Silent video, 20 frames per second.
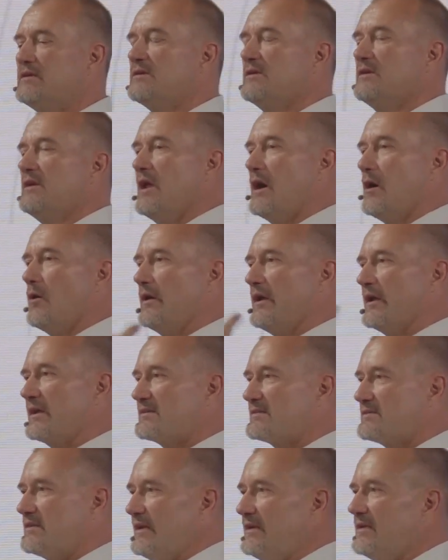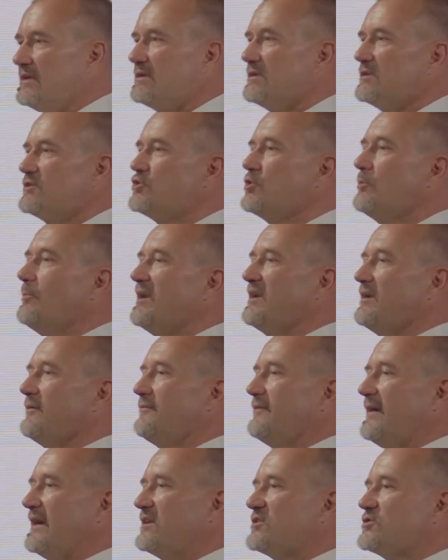and now extended it to
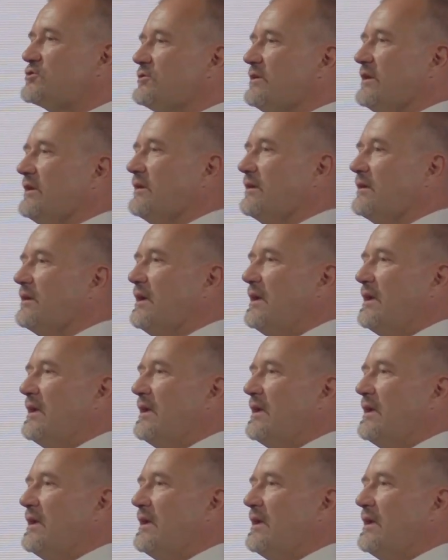manufacturing